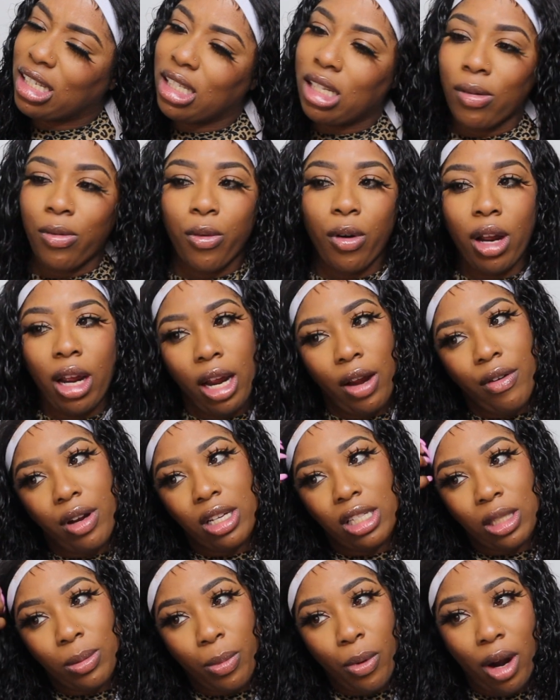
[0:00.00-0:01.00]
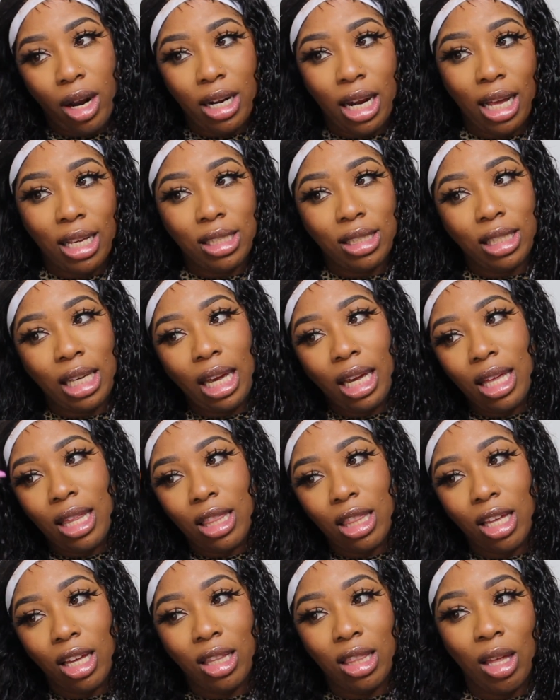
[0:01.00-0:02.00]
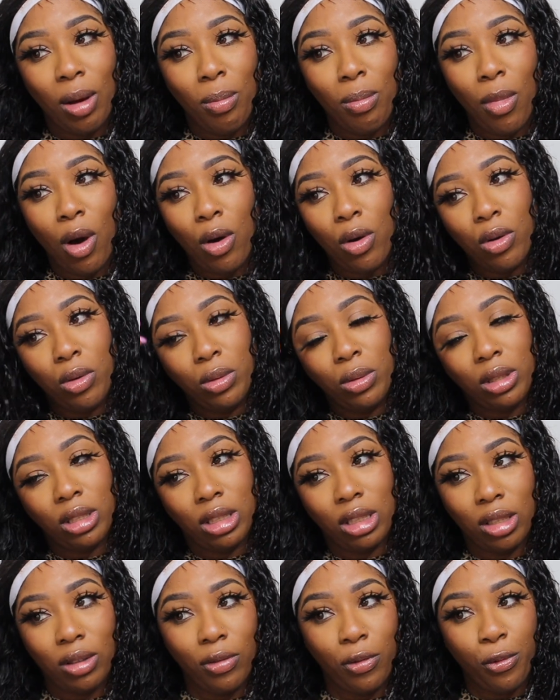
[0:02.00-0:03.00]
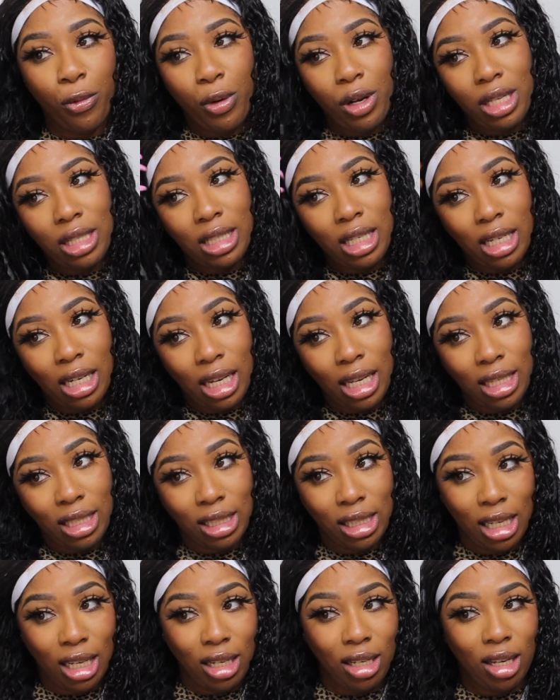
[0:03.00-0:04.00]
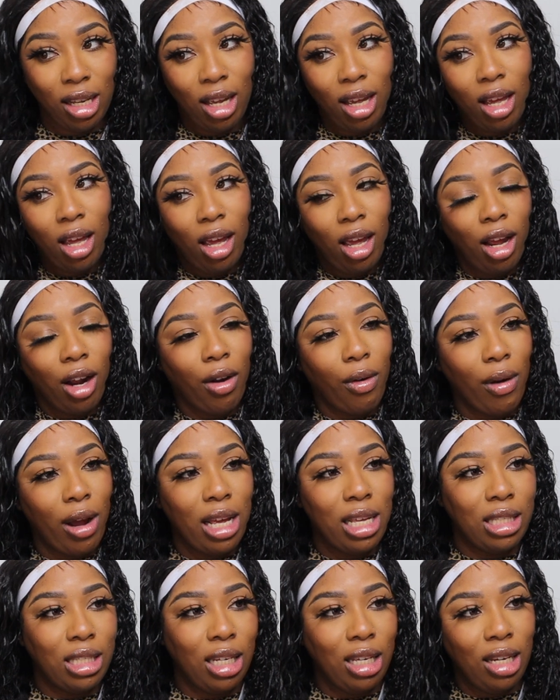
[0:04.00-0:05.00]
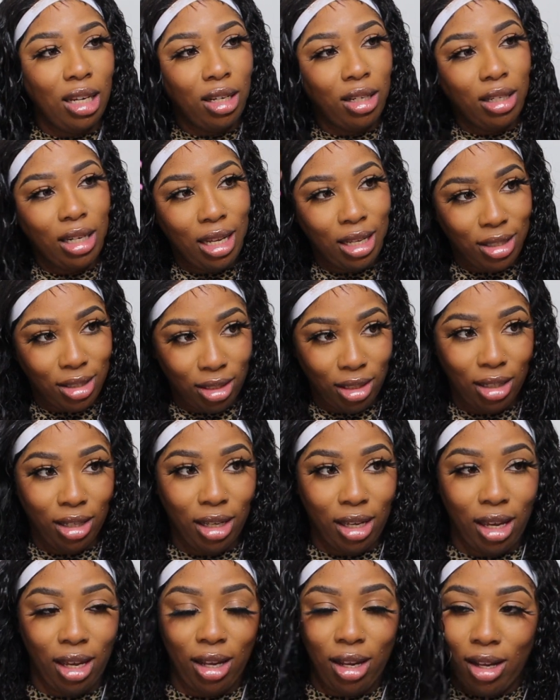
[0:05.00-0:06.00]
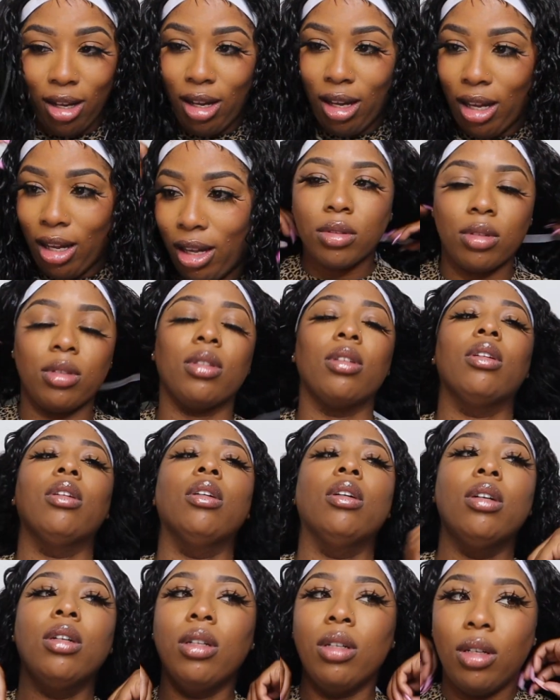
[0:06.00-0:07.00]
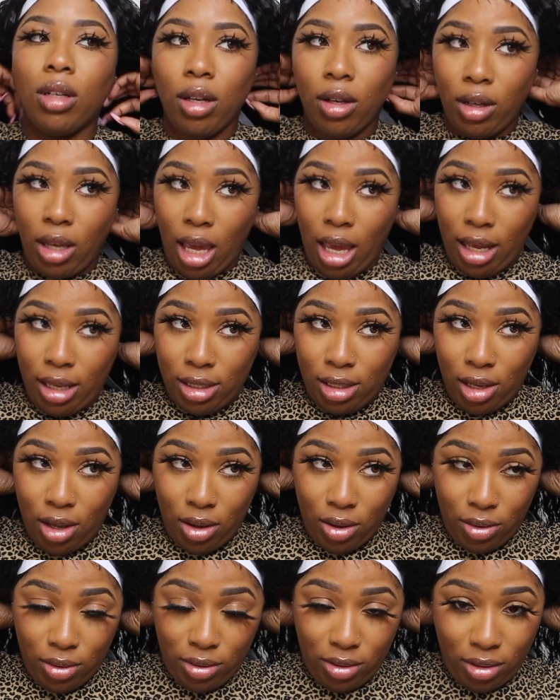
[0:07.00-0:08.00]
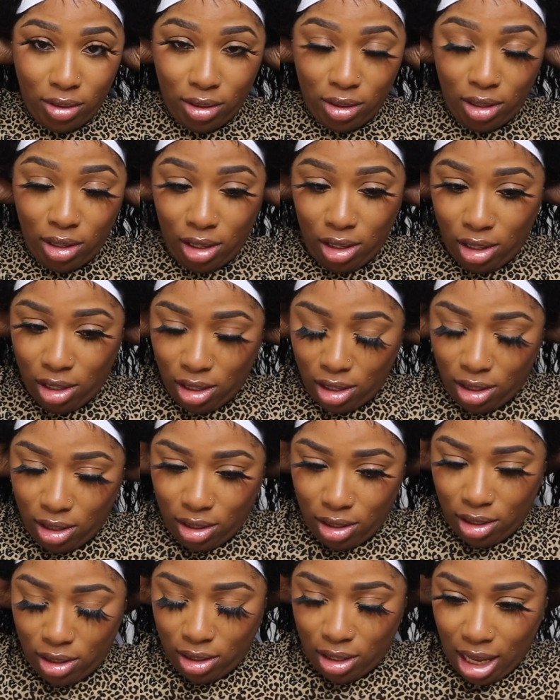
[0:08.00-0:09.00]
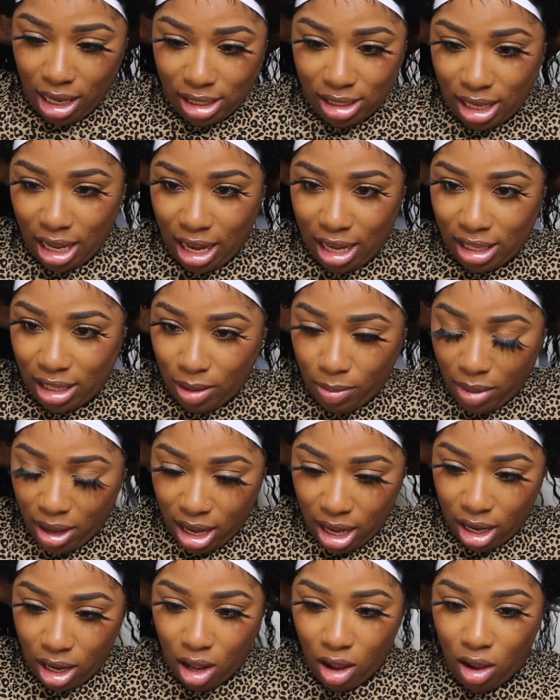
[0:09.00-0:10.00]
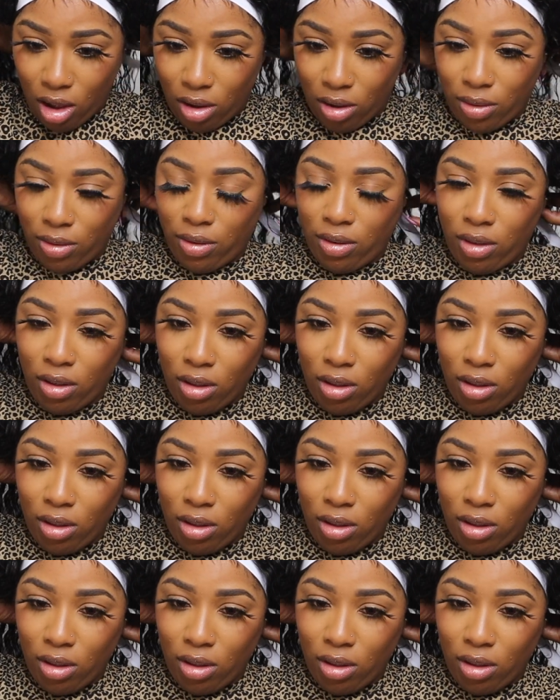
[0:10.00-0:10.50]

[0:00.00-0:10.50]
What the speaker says: the front area is the part that's getting the most freeziness and craziness looking. Okay, so let's take the band off.